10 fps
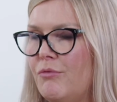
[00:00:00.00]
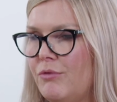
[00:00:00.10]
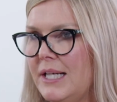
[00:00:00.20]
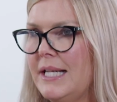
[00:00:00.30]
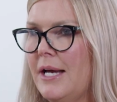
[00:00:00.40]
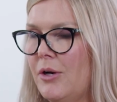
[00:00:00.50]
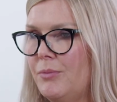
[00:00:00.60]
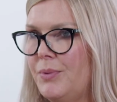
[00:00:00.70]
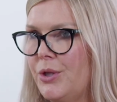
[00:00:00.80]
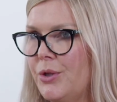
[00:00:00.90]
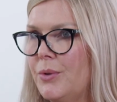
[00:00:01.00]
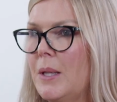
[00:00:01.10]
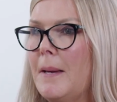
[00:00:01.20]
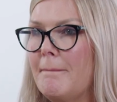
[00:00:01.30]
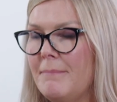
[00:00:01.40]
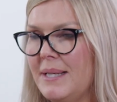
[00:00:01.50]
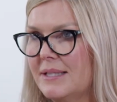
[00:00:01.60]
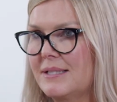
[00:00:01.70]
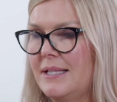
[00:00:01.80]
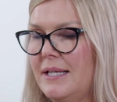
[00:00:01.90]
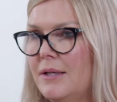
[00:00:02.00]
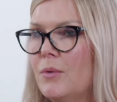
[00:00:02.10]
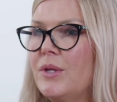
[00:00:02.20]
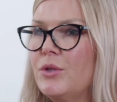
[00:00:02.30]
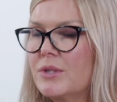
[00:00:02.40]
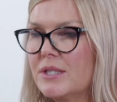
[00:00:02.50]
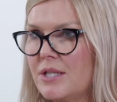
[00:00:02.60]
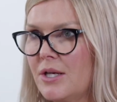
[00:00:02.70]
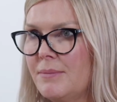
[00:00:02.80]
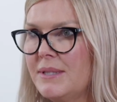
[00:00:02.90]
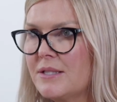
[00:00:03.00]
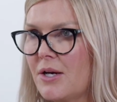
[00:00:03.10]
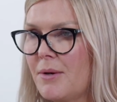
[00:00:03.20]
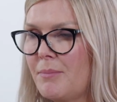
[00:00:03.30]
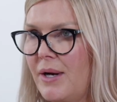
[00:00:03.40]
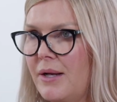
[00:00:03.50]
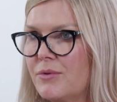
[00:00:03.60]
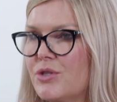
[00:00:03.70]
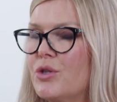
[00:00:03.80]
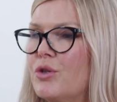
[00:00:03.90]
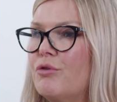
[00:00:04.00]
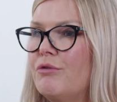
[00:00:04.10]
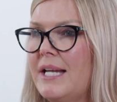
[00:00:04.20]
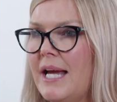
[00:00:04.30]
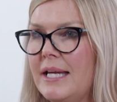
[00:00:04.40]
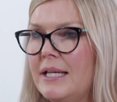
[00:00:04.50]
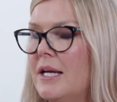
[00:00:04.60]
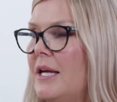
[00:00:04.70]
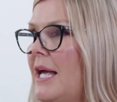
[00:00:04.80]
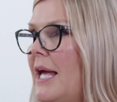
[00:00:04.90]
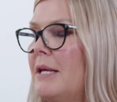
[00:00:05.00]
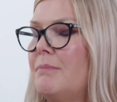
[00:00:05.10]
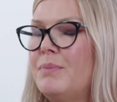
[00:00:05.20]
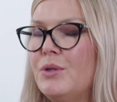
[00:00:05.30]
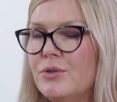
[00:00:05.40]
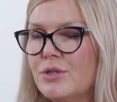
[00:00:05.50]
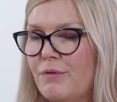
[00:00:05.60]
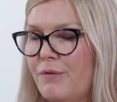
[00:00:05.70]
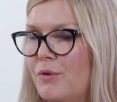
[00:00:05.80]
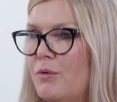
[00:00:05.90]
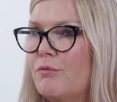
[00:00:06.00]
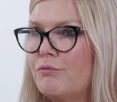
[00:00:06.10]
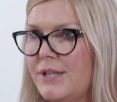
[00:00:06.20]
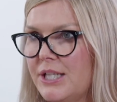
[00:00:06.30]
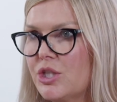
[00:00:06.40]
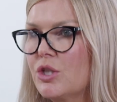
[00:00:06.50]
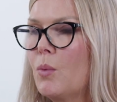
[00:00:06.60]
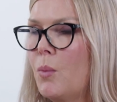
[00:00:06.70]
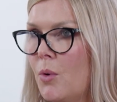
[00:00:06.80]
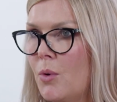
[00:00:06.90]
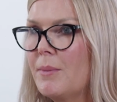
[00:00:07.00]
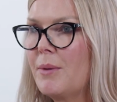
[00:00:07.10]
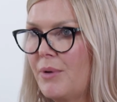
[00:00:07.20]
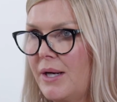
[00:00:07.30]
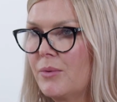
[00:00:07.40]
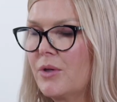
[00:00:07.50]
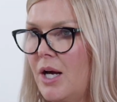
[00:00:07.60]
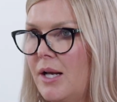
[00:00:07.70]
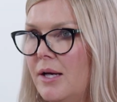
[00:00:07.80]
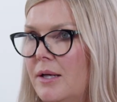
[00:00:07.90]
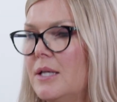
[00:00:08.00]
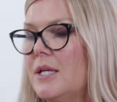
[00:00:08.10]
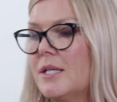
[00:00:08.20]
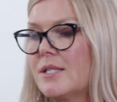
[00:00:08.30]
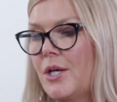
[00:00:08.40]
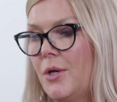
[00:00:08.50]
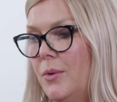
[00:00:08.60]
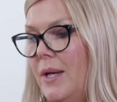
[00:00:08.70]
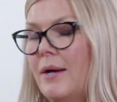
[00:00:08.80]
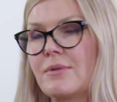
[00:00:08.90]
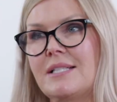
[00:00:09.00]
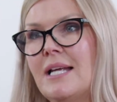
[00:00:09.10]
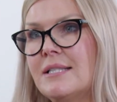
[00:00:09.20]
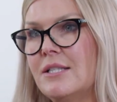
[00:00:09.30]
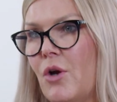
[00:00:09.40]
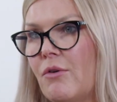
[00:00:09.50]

to really help you mix it with your Determined Dark Brown to create a beautiful, rich, warm brown colour. So Outstanding